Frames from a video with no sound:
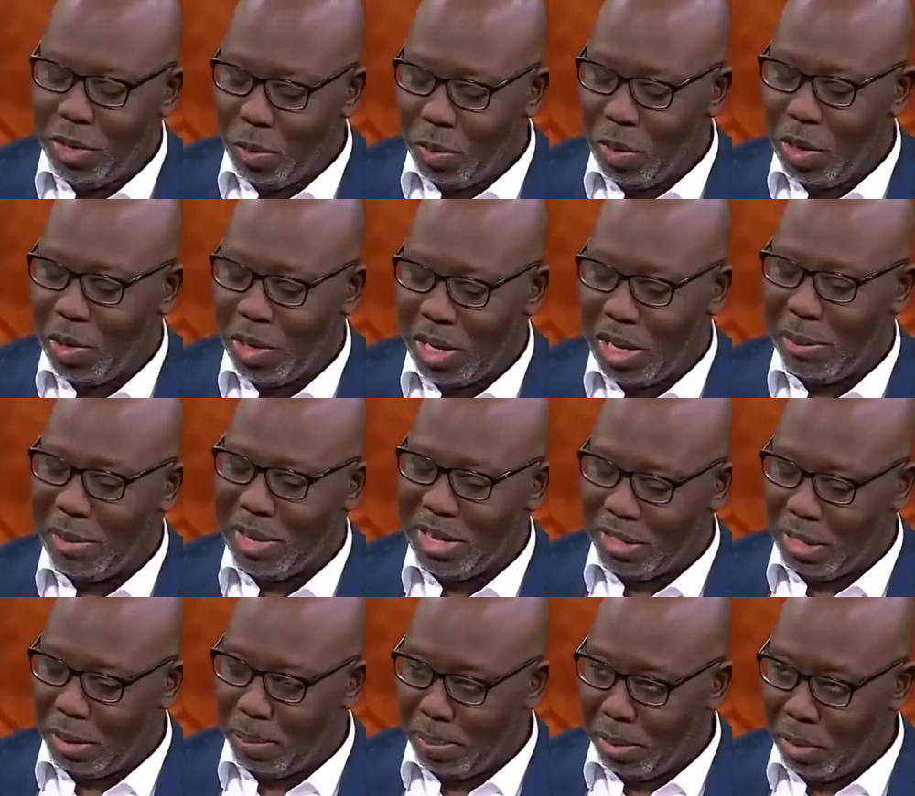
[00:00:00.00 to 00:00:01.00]
the World Cup
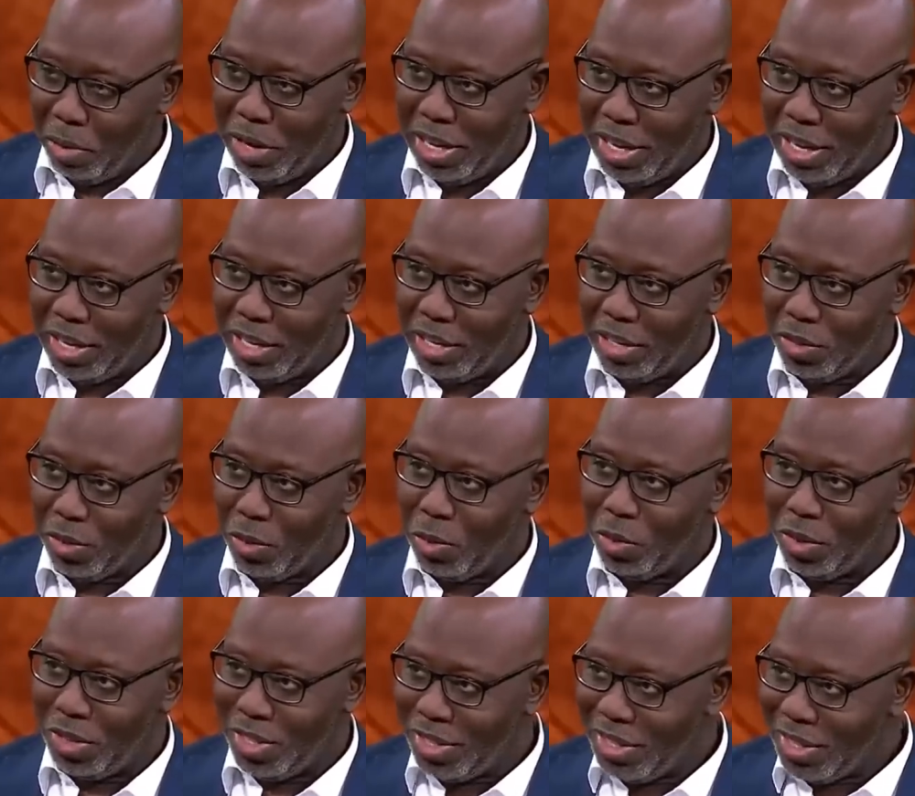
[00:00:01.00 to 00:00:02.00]
as a boy,
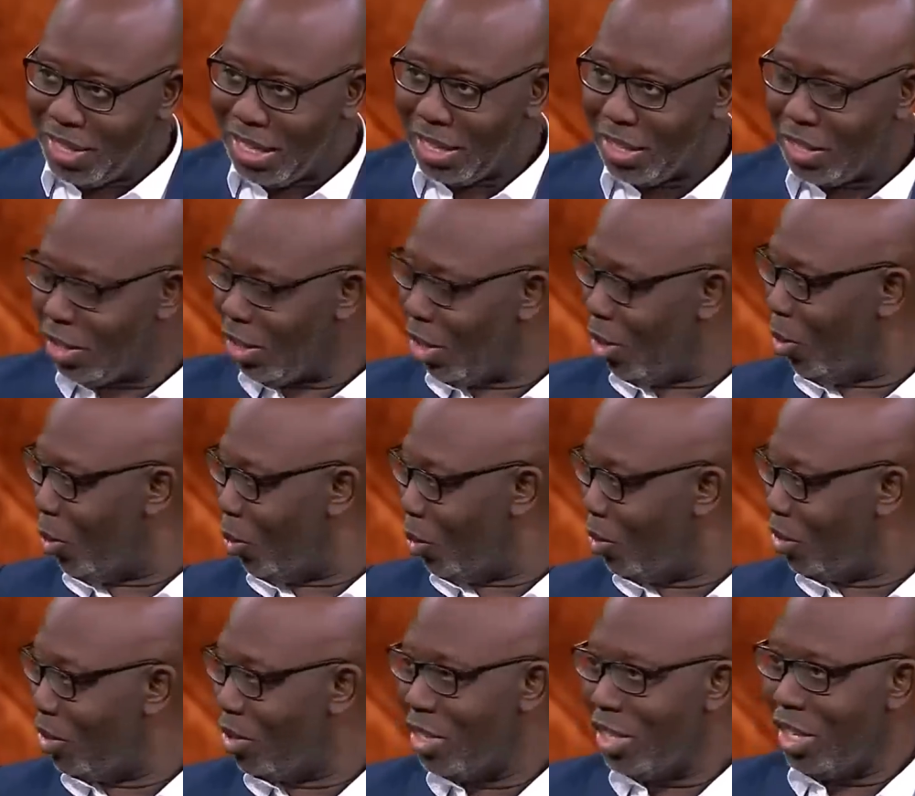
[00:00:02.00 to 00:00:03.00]
scored 6
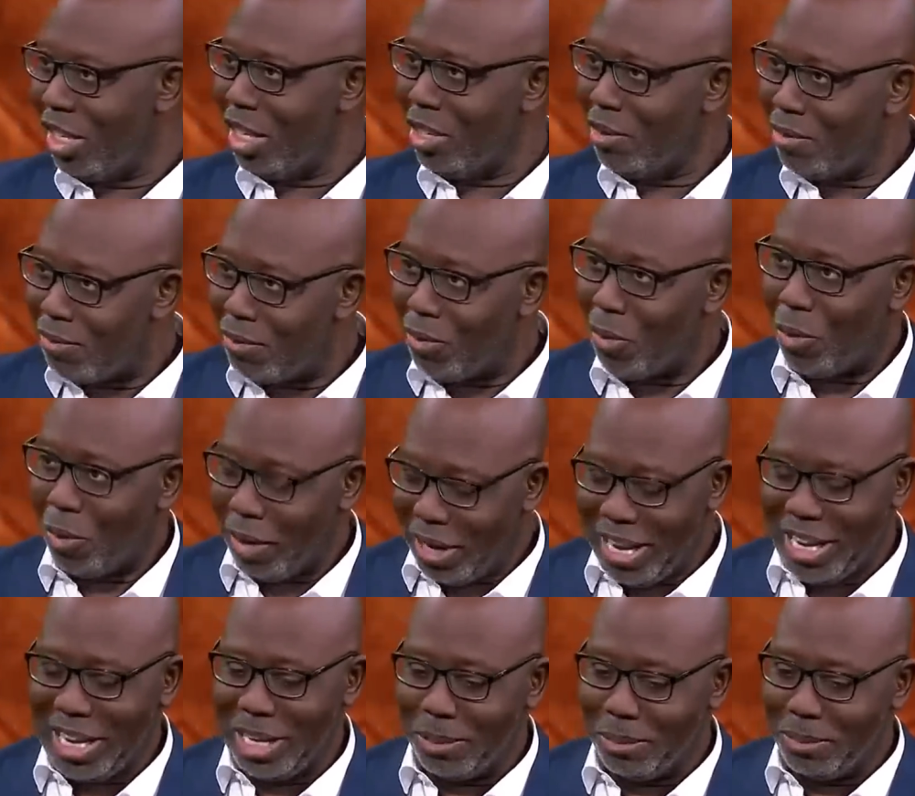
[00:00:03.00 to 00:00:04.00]
goals in 4
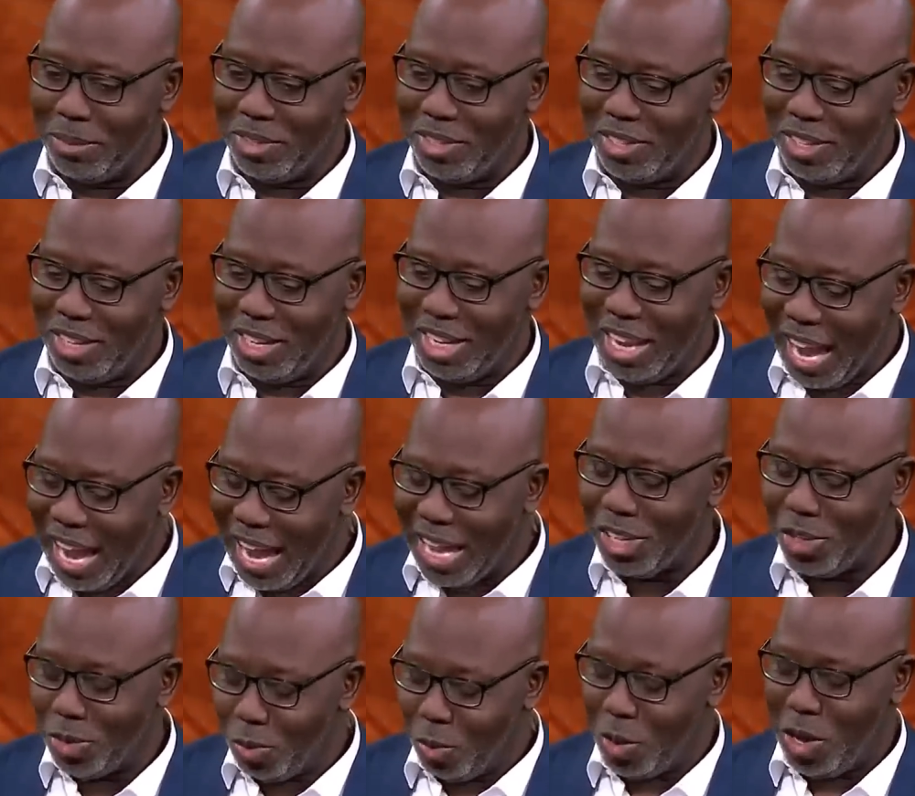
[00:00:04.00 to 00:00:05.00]
games at
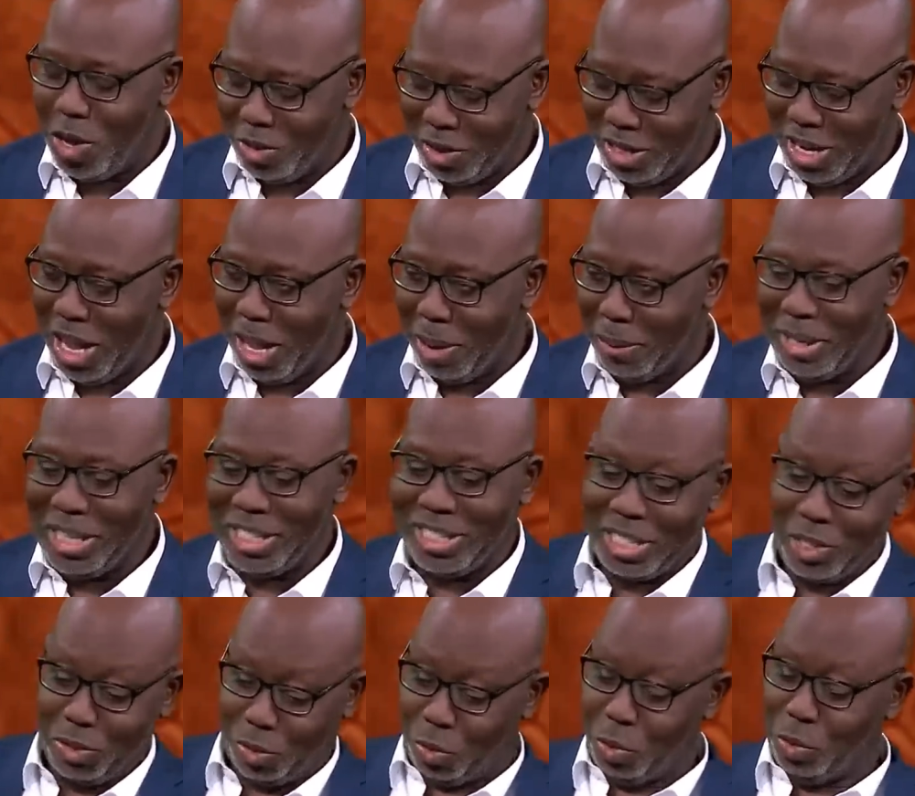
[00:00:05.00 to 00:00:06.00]
the World Cup. He's
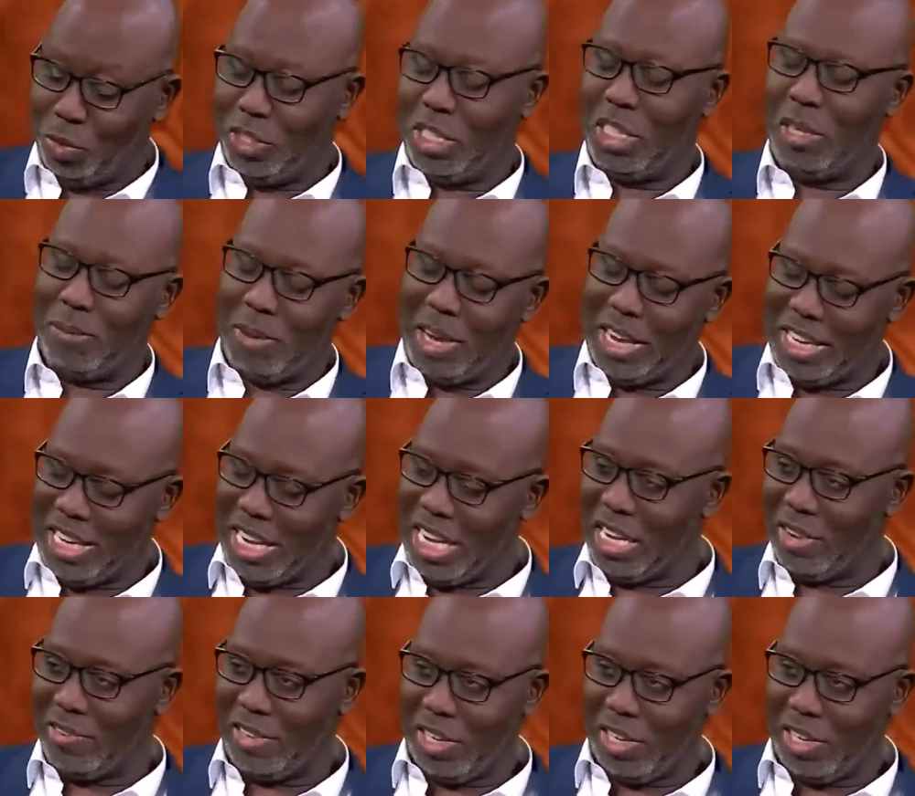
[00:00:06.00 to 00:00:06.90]
exhausted by the end of